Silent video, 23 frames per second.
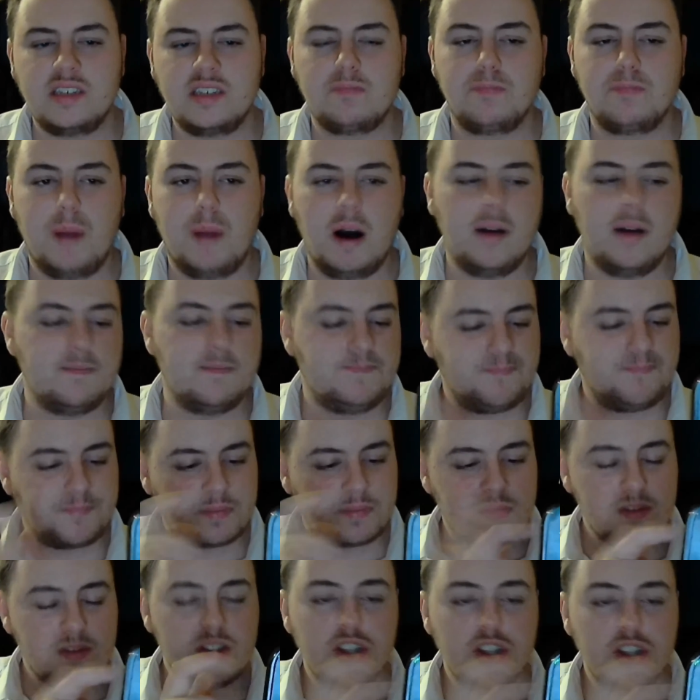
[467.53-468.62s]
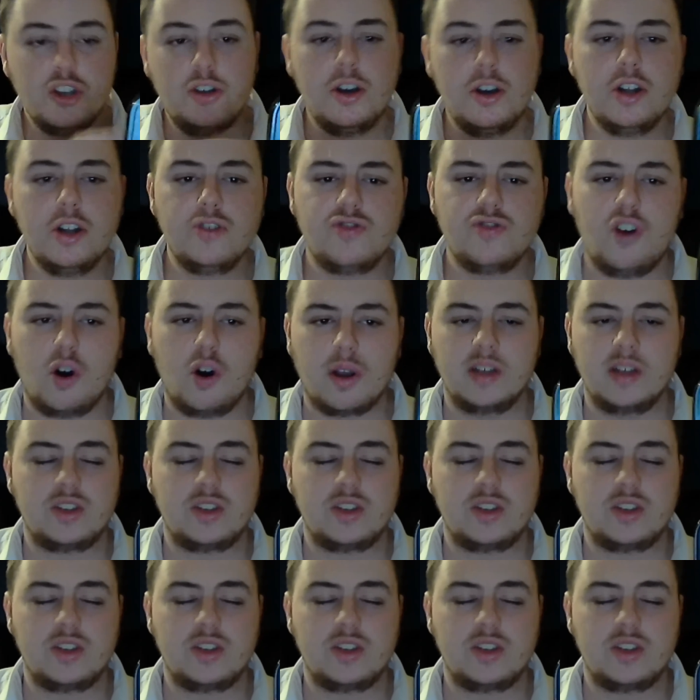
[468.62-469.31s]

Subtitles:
but you could rock it.